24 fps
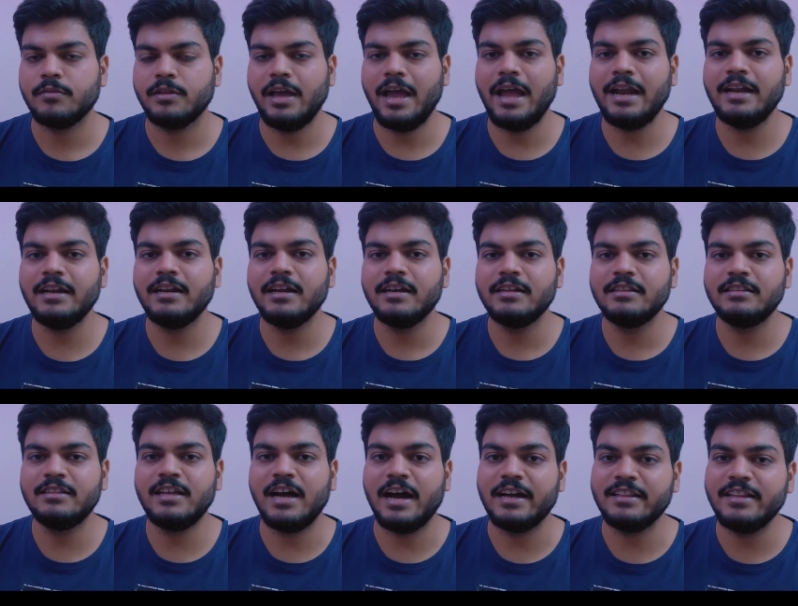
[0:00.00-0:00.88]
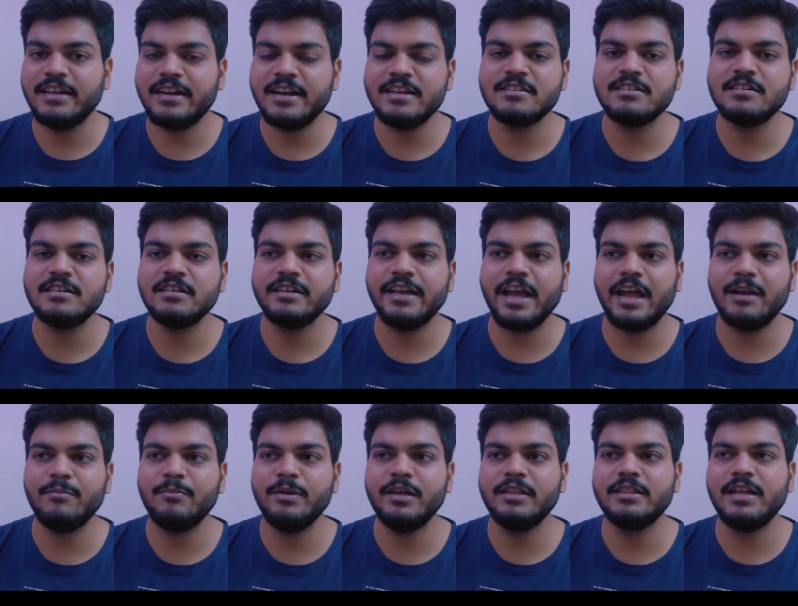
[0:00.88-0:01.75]
And the other answer
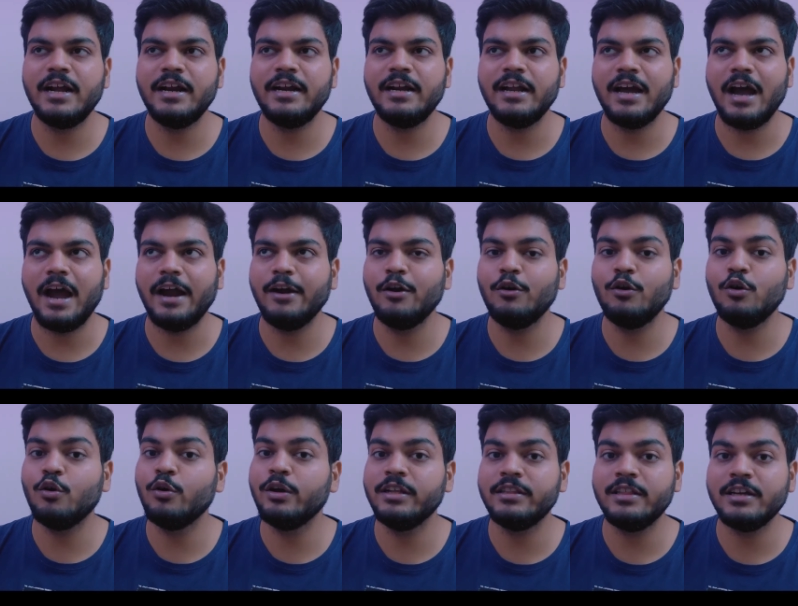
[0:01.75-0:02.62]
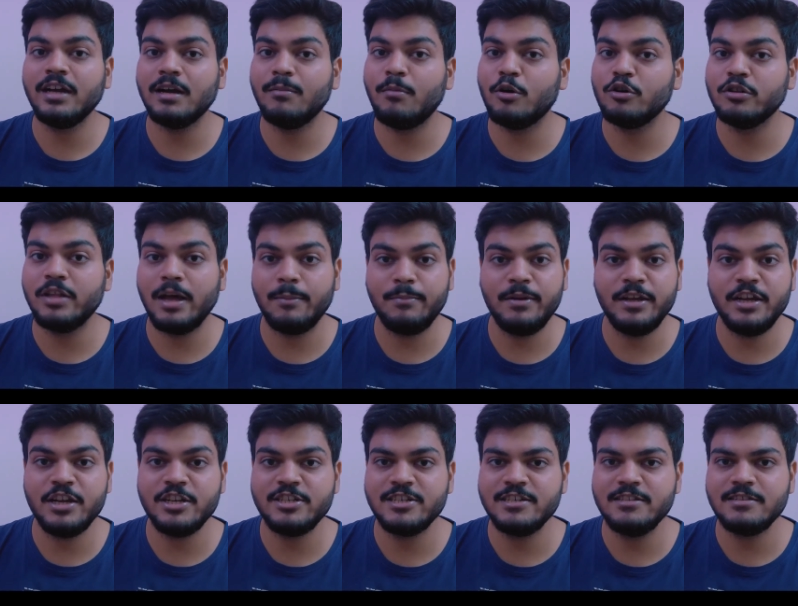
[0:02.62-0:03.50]
can be that I don't know anything about the
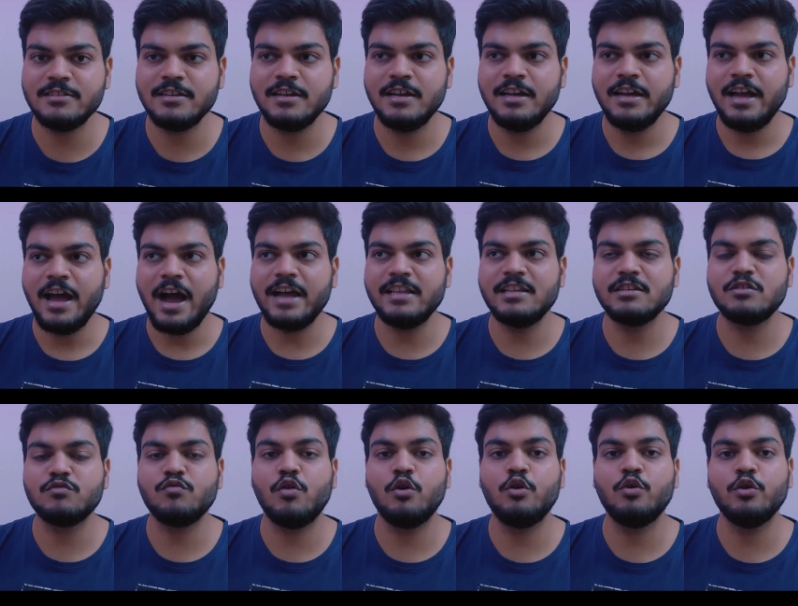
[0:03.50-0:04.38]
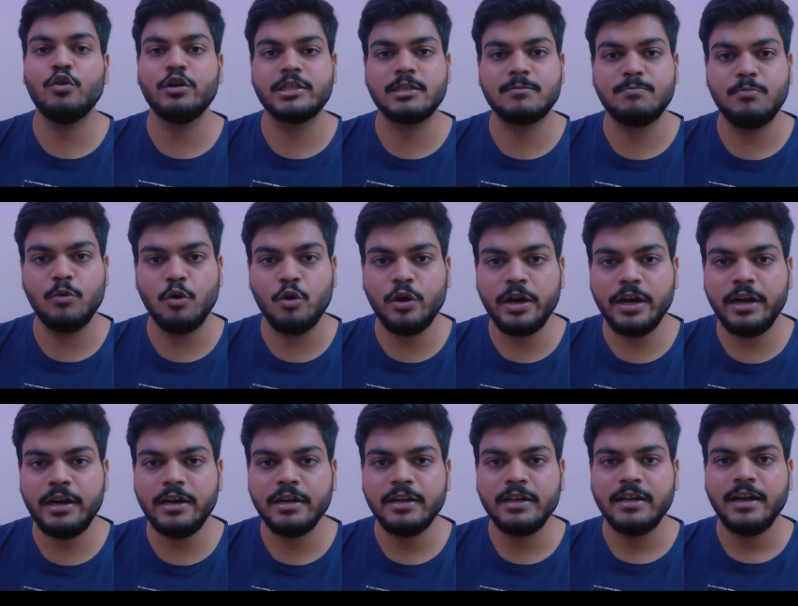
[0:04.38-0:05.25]
applications. I just want to explore
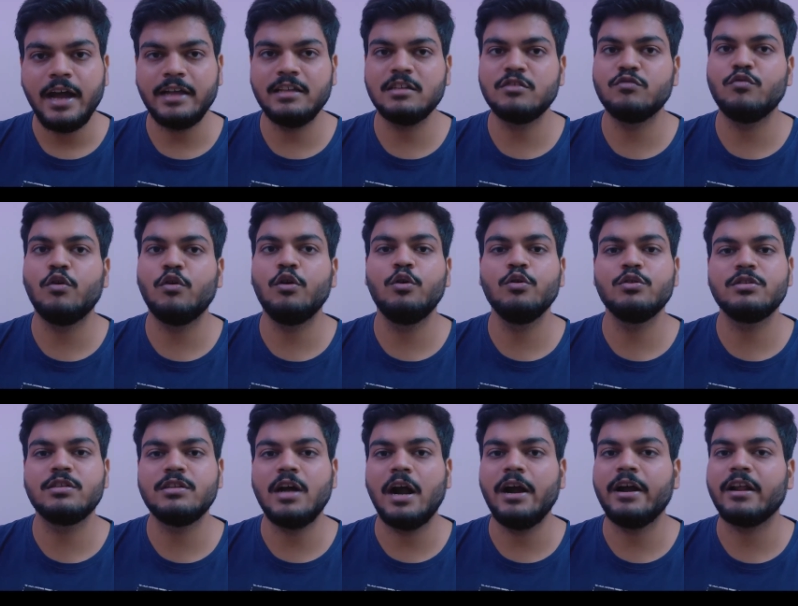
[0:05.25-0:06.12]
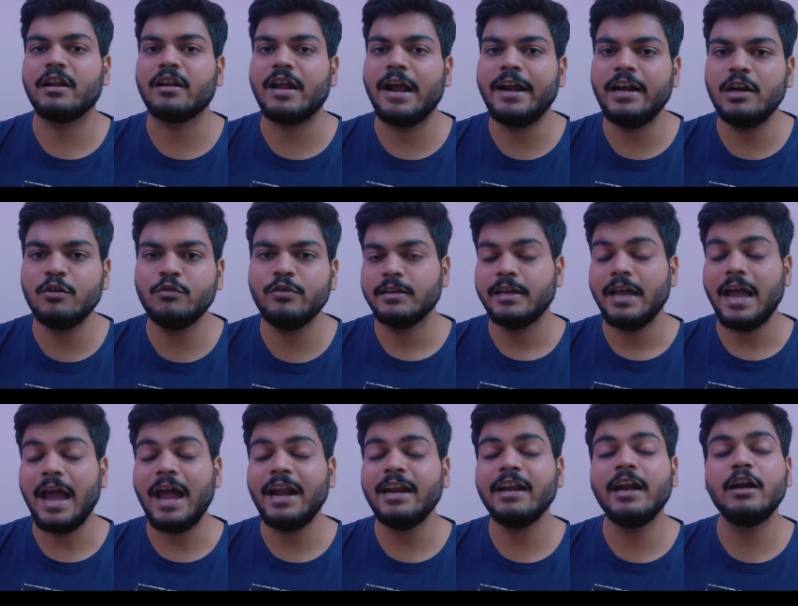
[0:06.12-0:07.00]
it. I just want to start right away
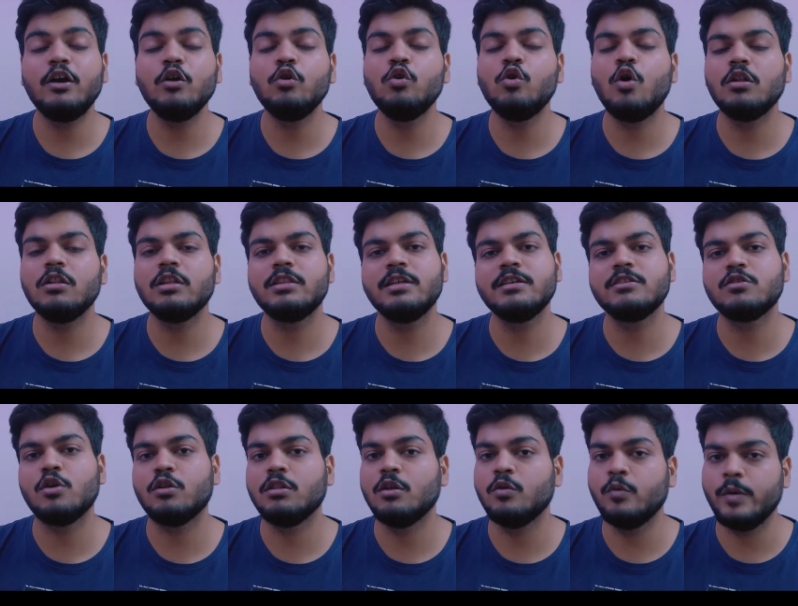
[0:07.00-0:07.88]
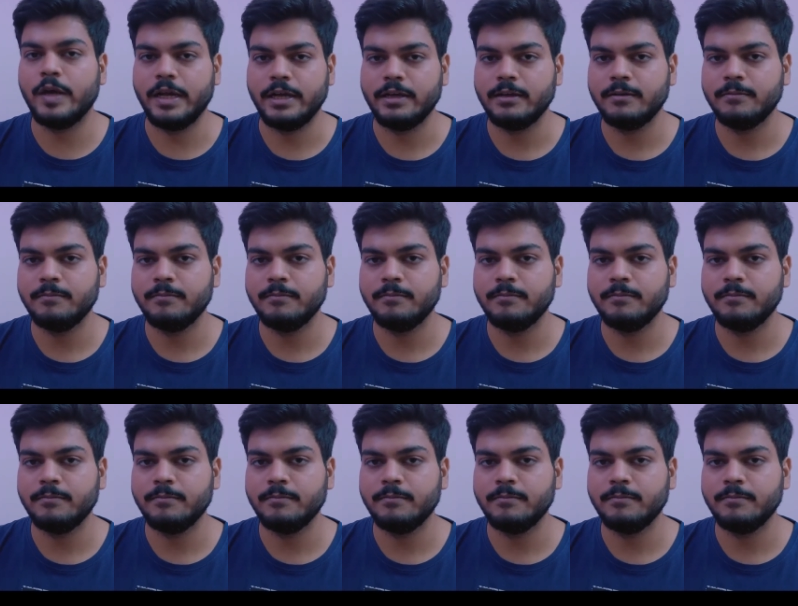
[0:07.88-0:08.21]
and get to know all the things on the way.